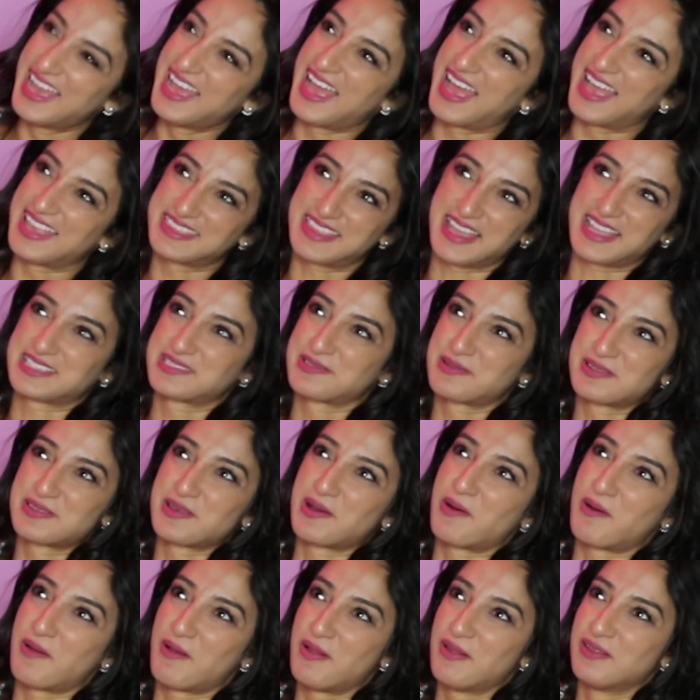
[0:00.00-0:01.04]
And that's where
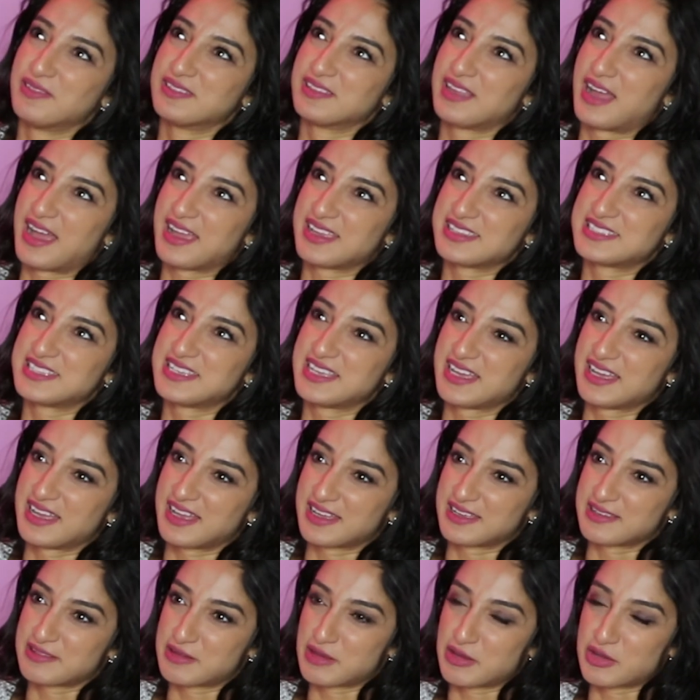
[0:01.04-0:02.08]
the whole
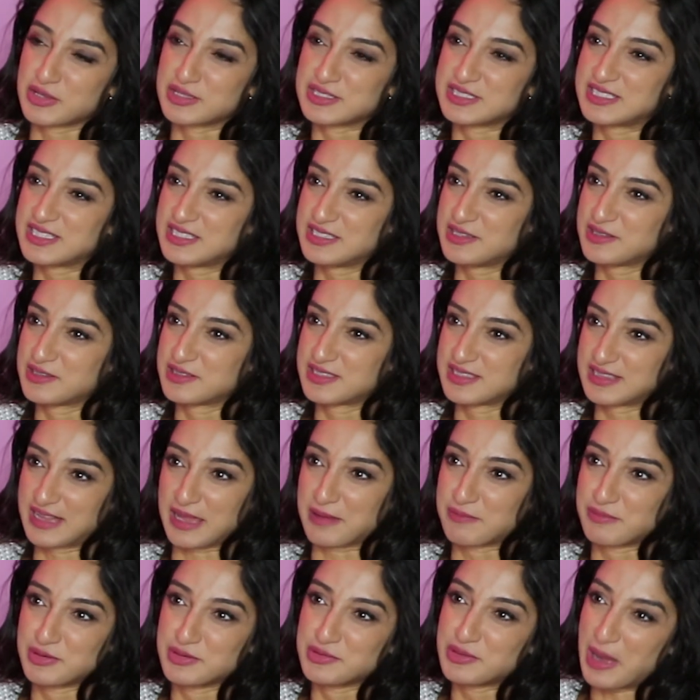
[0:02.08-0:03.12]
idea continued,
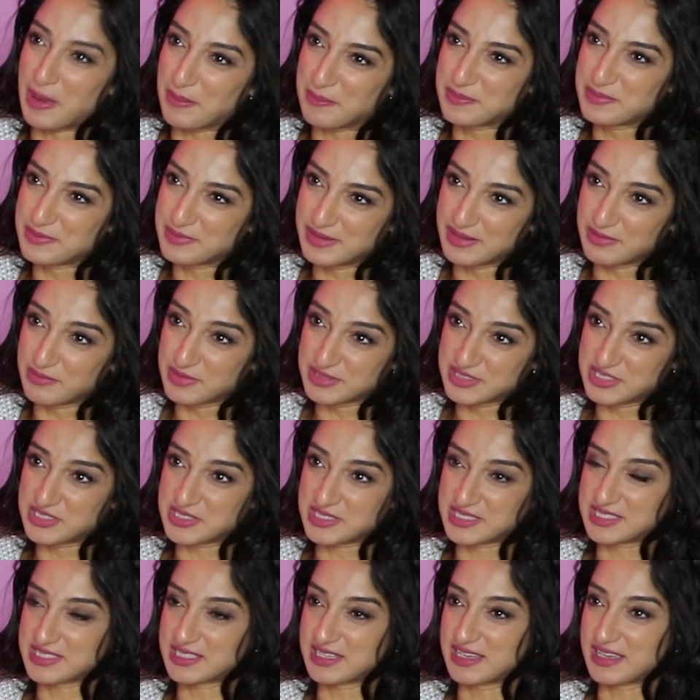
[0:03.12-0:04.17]
like blew up. It was
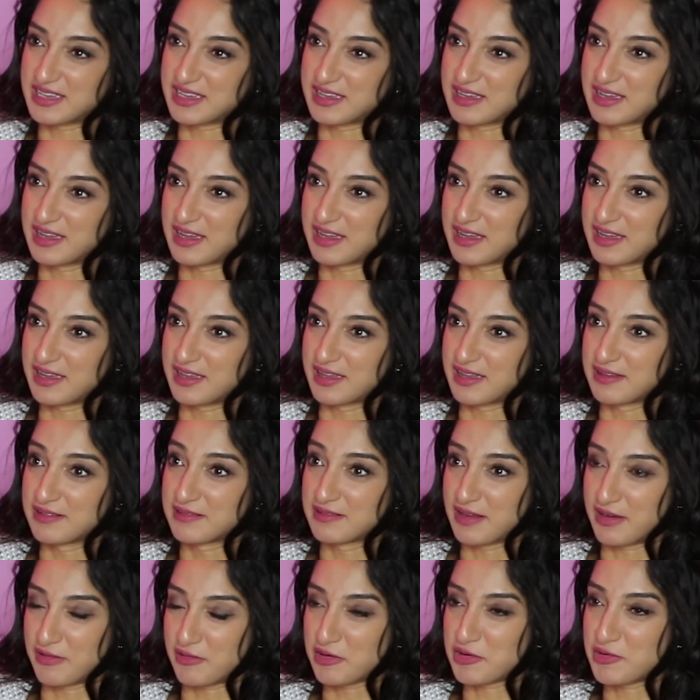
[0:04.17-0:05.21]
just a
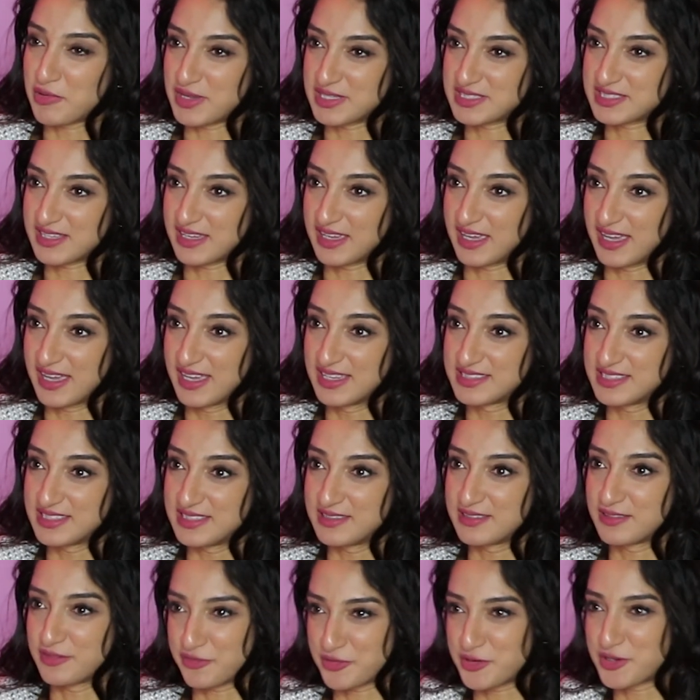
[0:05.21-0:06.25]
request I had,
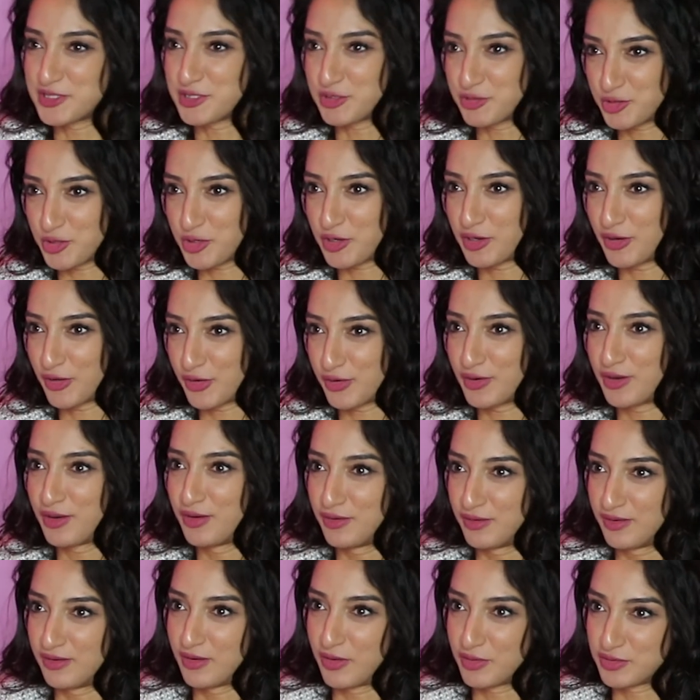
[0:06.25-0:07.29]
and of course it took a
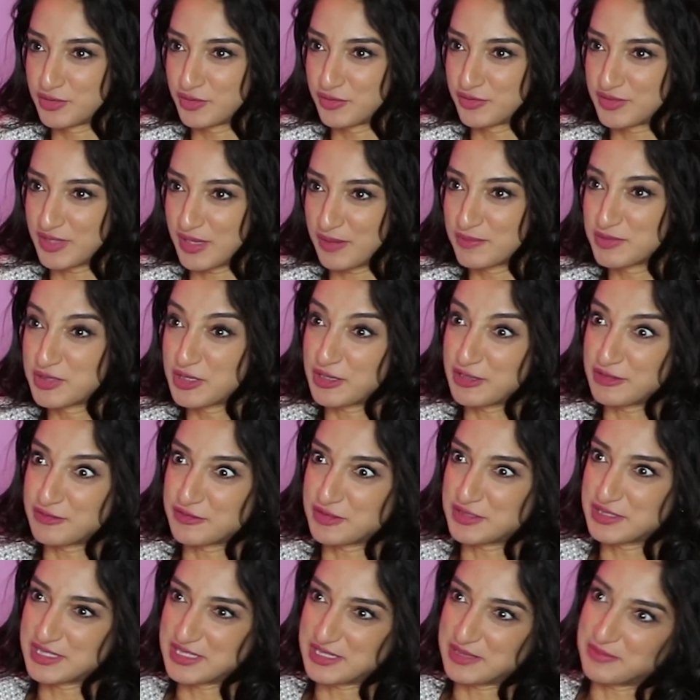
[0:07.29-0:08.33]
lot of time to
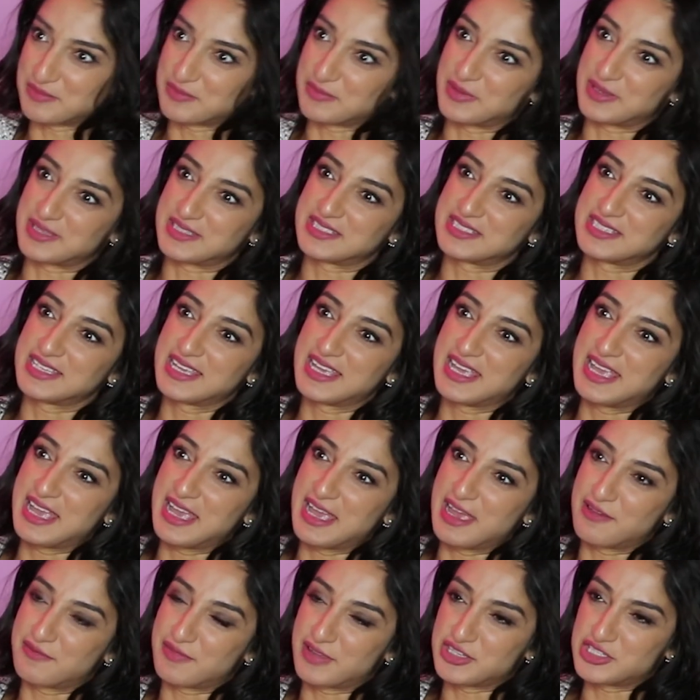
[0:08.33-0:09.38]
convince him, but
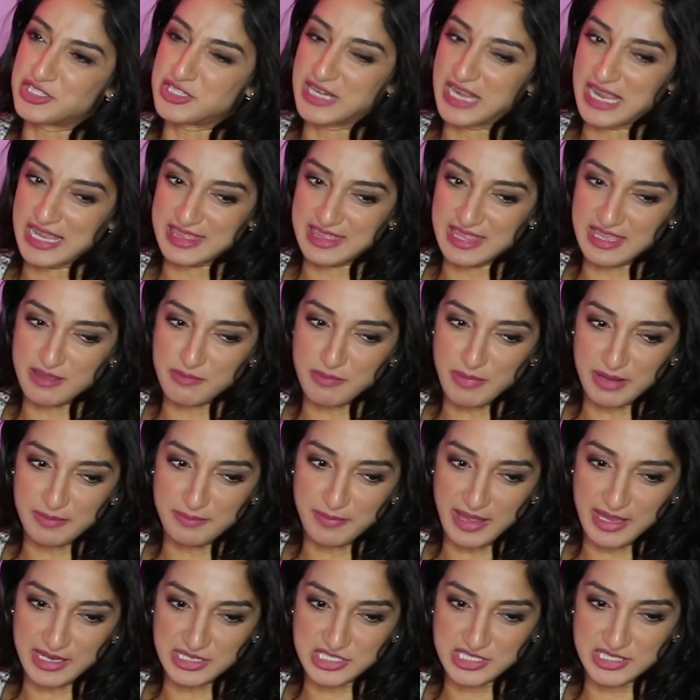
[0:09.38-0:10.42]
eventually I think my
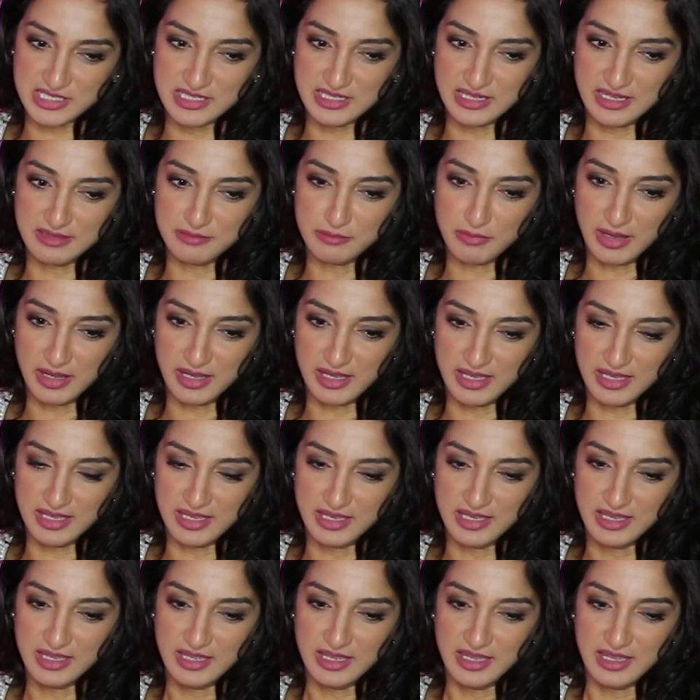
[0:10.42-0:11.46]
passion and
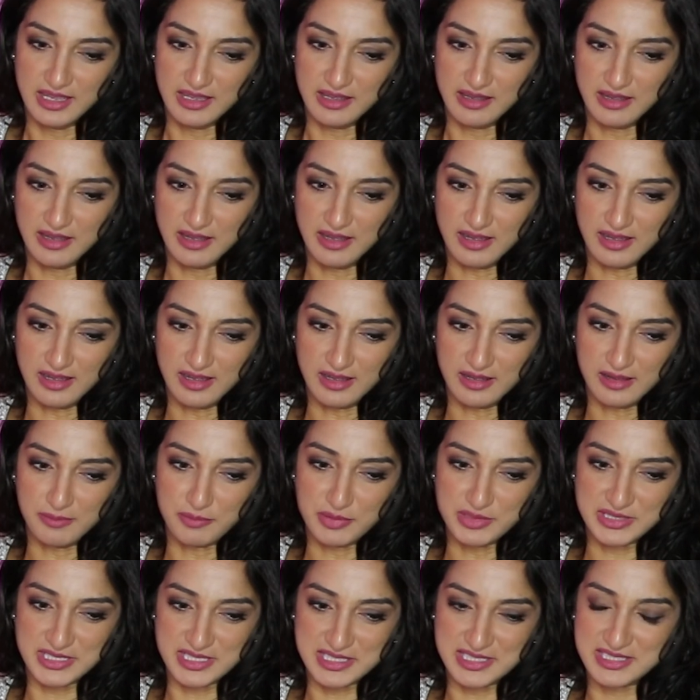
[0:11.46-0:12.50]
my
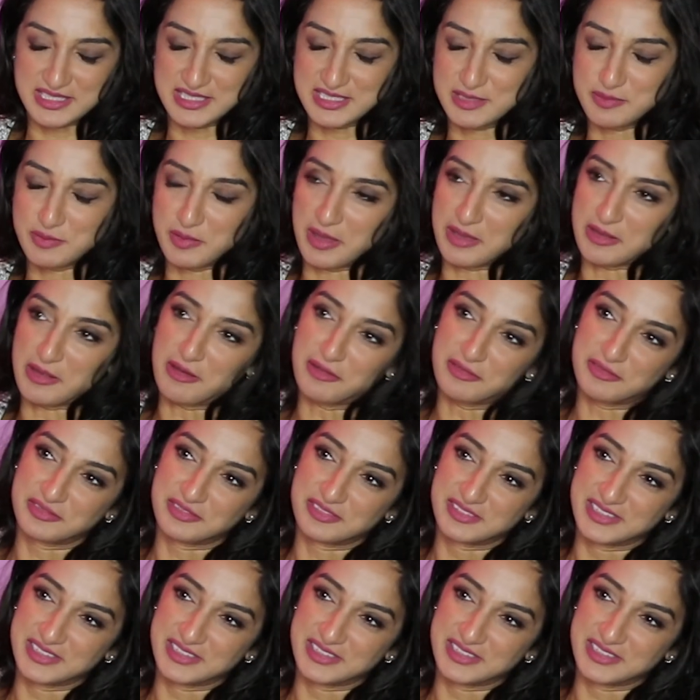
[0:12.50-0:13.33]
persistence paid off.